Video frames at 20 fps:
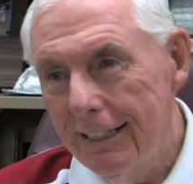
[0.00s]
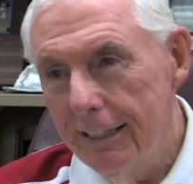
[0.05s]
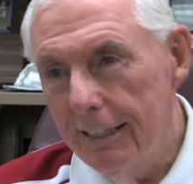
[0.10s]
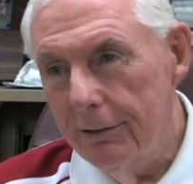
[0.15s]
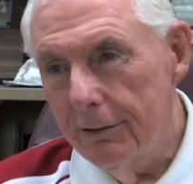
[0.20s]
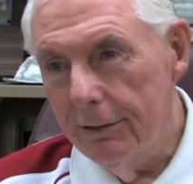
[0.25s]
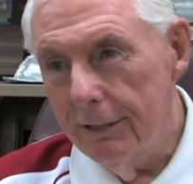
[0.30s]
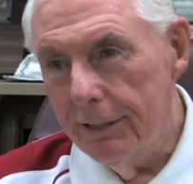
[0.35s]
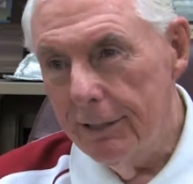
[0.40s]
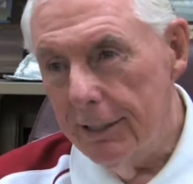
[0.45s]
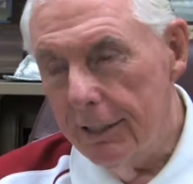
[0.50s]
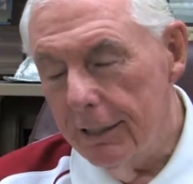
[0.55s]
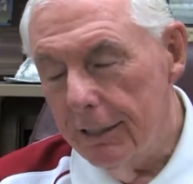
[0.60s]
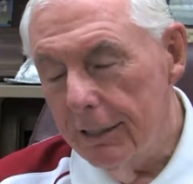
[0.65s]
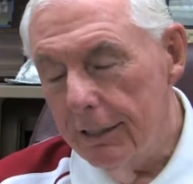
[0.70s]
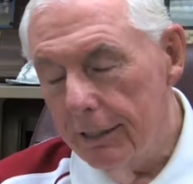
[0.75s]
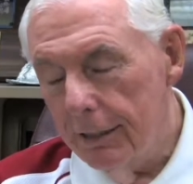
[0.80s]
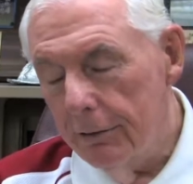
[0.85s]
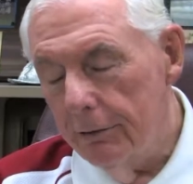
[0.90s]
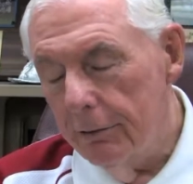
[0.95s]
It was,
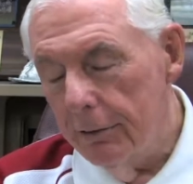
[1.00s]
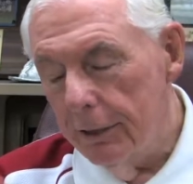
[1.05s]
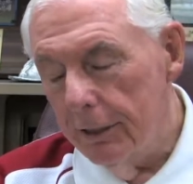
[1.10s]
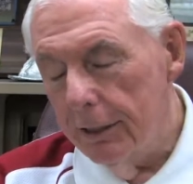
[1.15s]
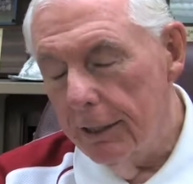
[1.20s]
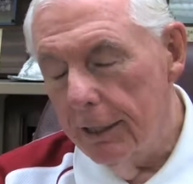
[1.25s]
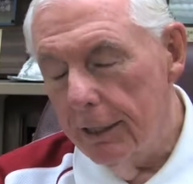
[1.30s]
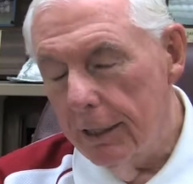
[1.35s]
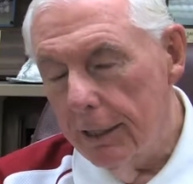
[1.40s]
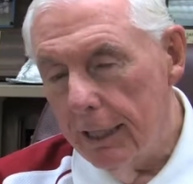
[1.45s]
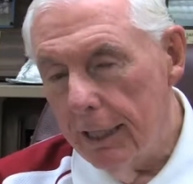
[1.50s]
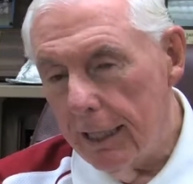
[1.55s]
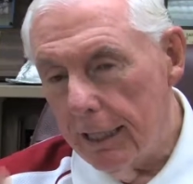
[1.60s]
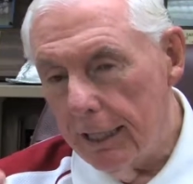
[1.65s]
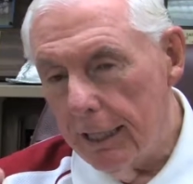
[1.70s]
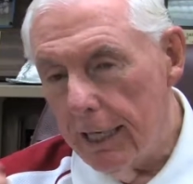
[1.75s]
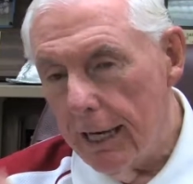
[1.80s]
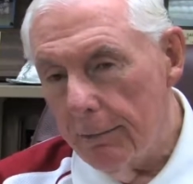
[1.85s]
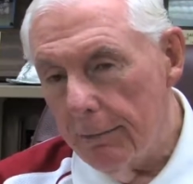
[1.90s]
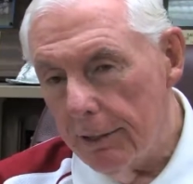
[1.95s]
the
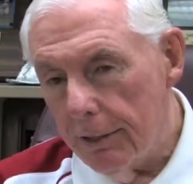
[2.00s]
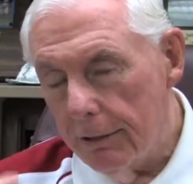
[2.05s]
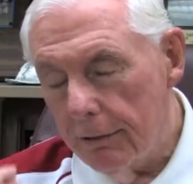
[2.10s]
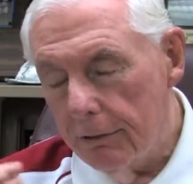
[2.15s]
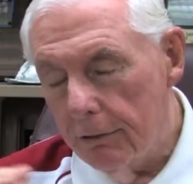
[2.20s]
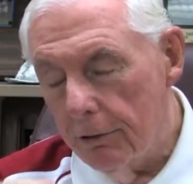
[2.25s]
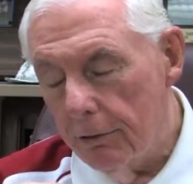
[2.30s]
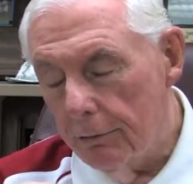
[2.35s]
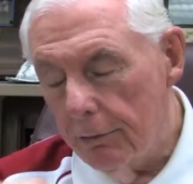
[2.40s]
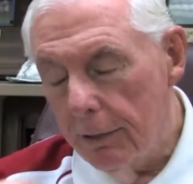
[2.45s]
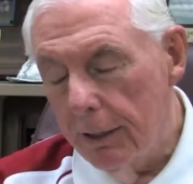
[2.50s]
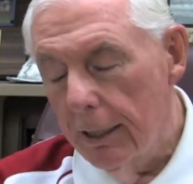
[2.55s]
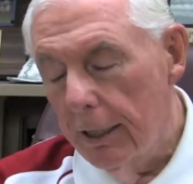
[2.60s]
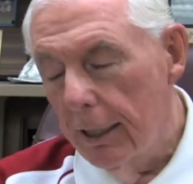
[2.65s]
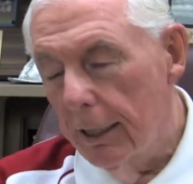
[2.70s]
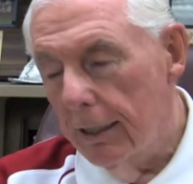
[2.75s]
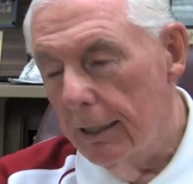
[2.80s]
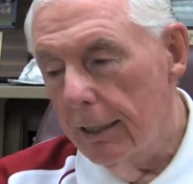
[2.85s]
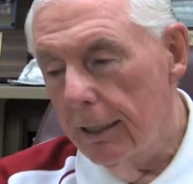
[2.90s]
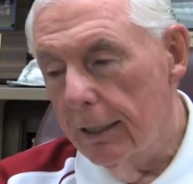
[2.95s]
economic group
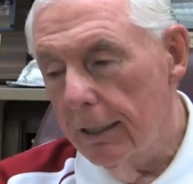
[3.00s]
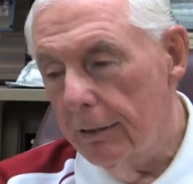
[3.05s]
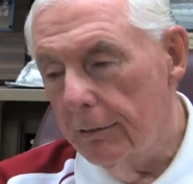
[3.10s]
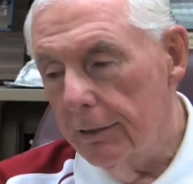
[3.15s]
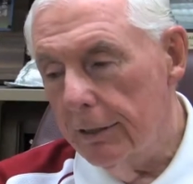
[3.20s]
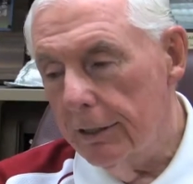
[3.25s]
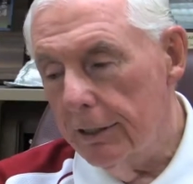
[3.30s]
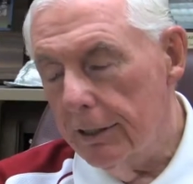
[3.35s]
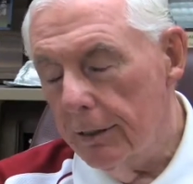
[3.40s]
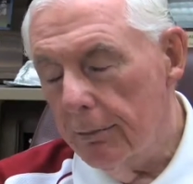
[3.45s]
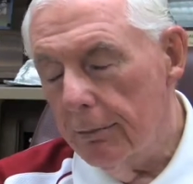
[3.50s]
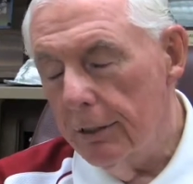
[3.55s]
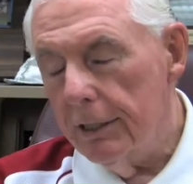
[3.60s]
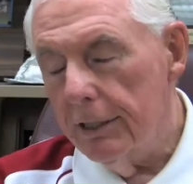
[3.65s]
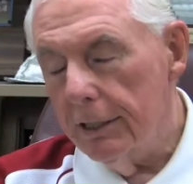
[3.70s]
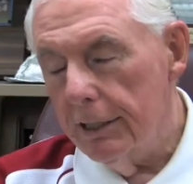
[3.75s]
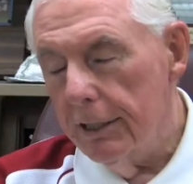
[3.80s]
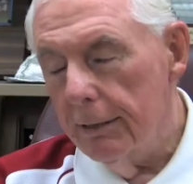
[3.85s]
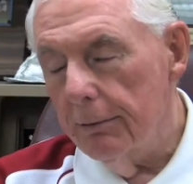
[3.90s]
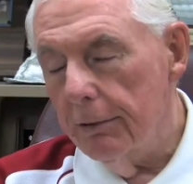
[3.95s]
was somewhat
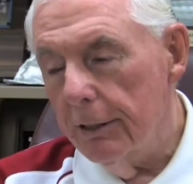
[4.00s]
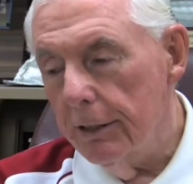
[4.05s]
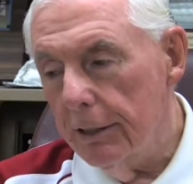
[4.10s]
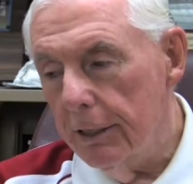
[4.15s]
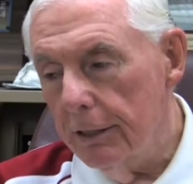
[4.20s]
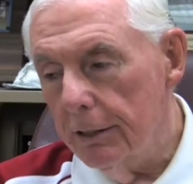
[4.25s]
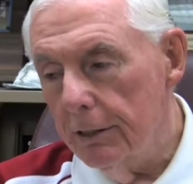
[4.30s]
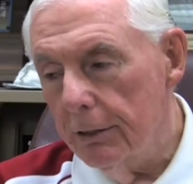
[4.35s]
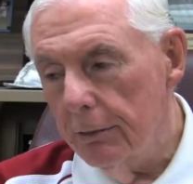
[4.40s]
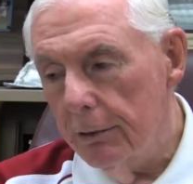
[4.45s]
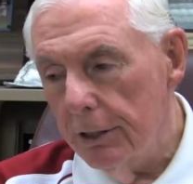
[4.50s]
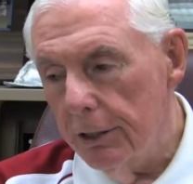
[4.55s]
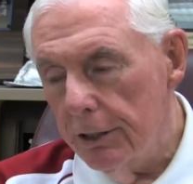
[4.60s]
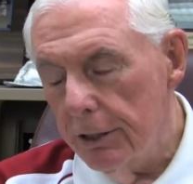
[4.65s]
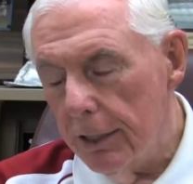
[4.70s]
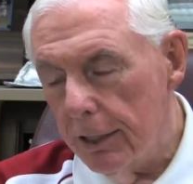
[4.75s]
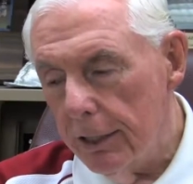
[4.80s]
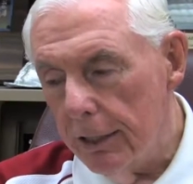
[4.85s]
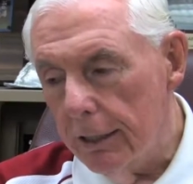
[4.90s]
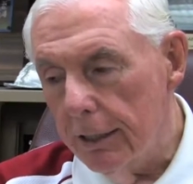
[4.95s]
similar to each
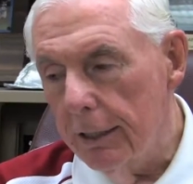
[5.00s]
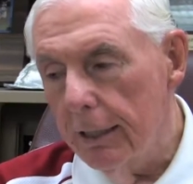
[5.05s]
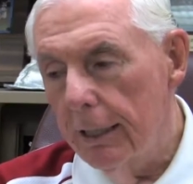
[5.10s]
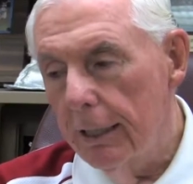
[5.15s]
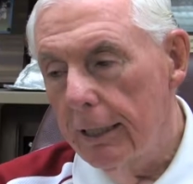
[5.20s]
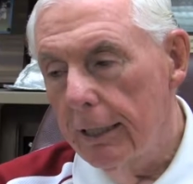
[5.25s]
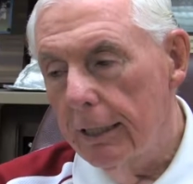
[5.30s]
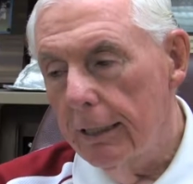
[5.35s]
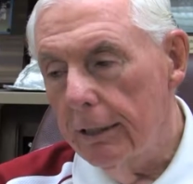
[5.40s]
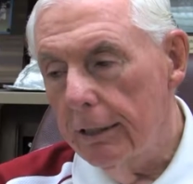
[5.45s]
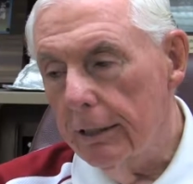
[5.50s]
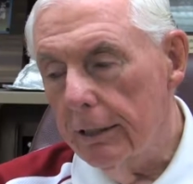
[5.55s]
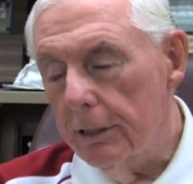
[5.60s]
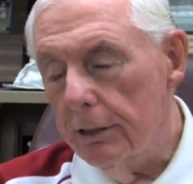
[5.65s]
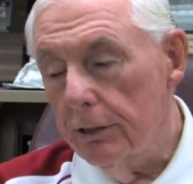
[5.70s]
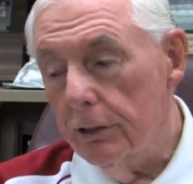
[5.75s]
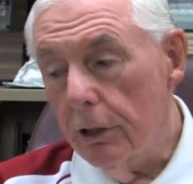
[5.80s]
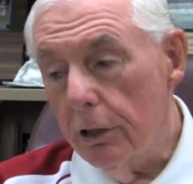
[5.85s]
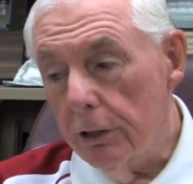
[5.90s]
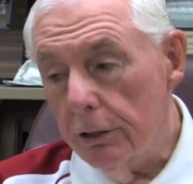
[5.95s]
other.
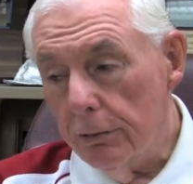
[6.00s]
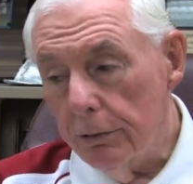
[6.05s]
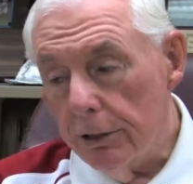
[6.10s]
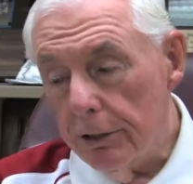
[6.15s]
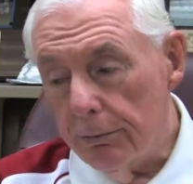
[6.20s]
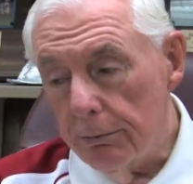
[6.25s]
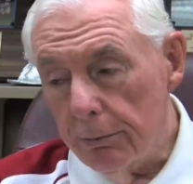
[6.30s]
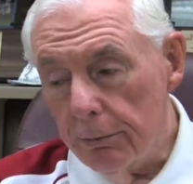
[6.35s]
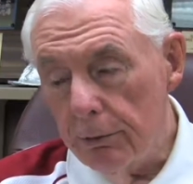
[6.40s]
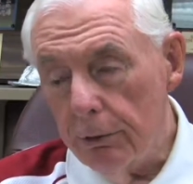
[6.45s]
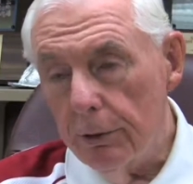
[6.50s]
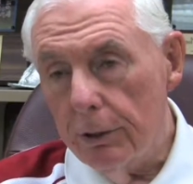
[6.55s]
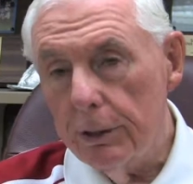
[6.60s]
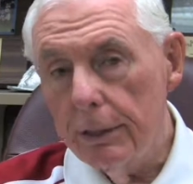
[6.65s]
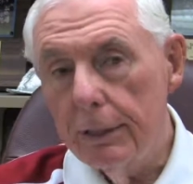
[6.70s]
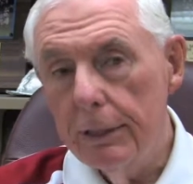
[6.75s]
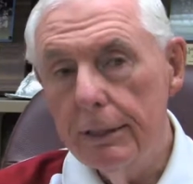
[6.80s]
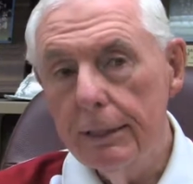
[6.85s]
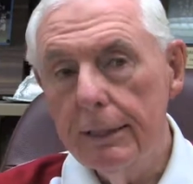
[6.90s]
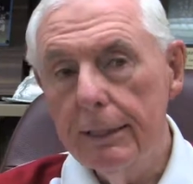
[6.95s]
Church was
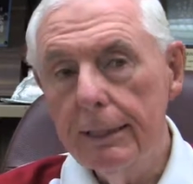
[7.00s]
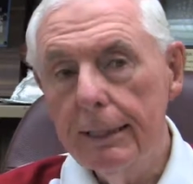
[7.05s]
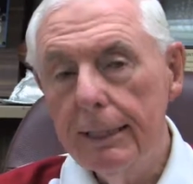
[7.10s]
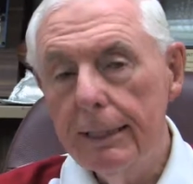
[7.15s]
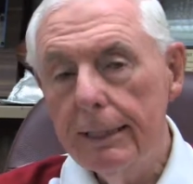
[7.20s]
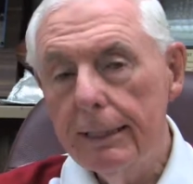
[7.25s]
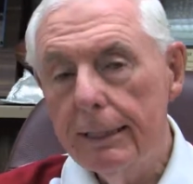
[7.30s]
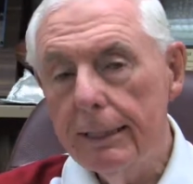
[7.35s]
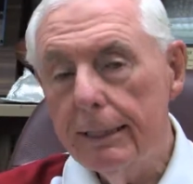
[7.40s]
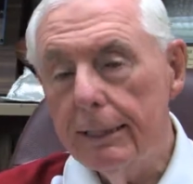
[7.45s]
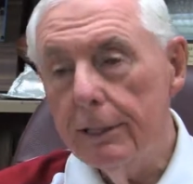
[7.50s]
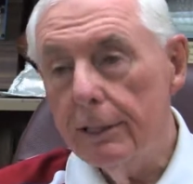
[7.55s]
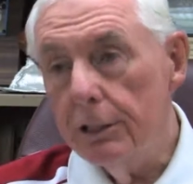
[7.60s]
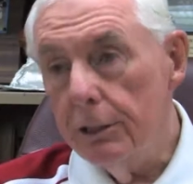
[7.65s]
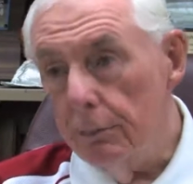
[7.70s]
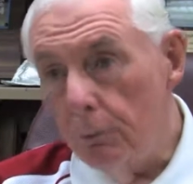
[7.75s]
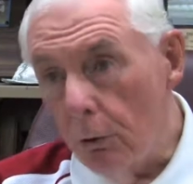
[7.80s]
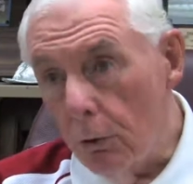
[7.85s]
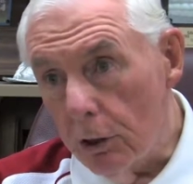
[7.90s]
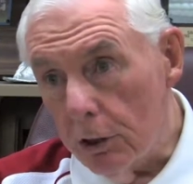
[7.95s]
important, the
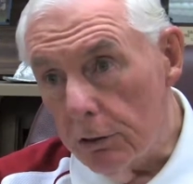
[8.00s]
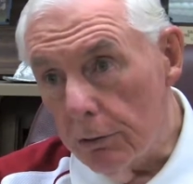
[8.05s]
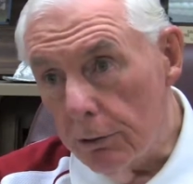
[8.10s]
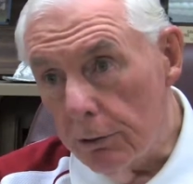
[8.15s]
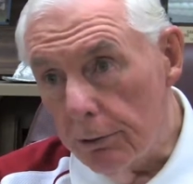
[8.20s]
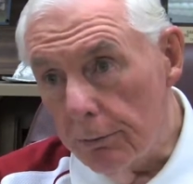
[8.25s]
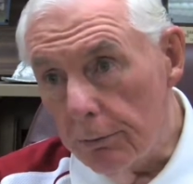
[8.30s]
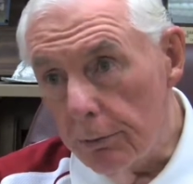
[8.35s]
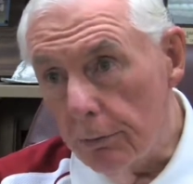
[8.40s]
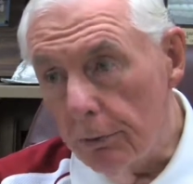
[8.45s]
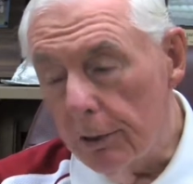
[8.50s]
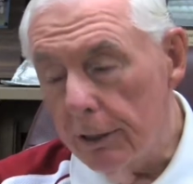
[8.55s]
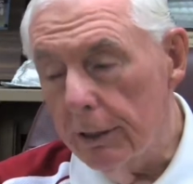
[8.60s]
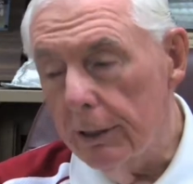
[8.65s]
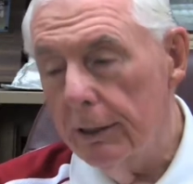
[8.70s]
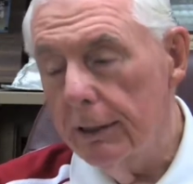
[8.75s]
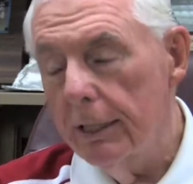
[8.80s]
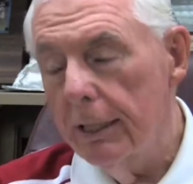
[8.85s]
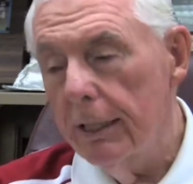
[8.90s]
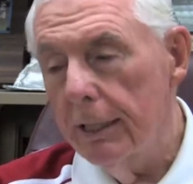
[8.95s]
sports were
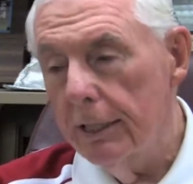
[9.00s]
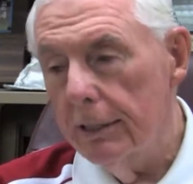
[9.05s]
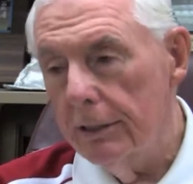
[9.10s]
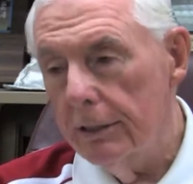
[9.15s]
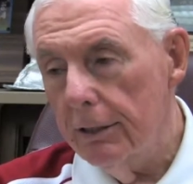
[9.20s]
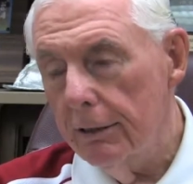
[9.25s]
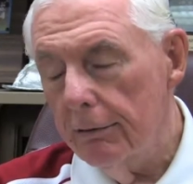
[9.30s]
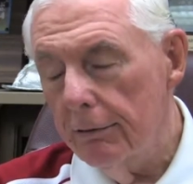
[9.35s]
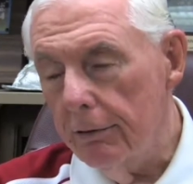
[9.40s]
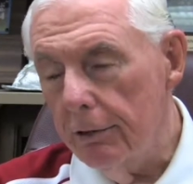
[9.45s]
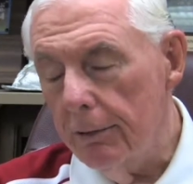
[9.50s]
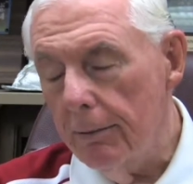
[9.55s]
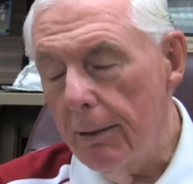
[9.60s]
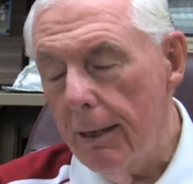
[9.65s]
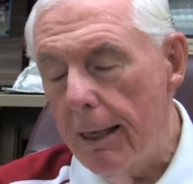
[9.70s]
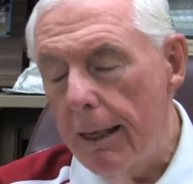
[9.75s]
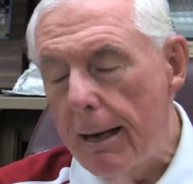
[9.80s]
important, and so forth.